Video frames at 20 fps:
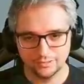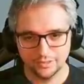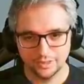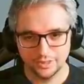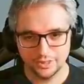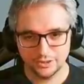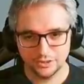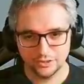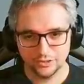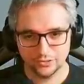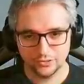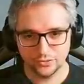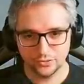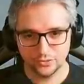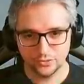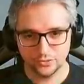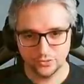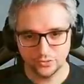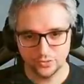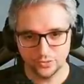finish
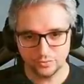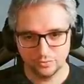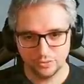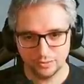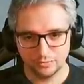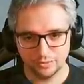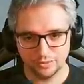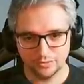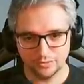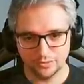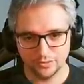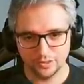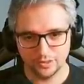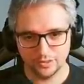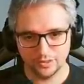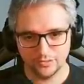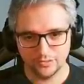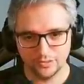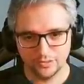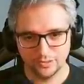zone 2 maybe
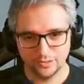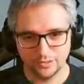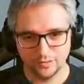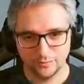tonight.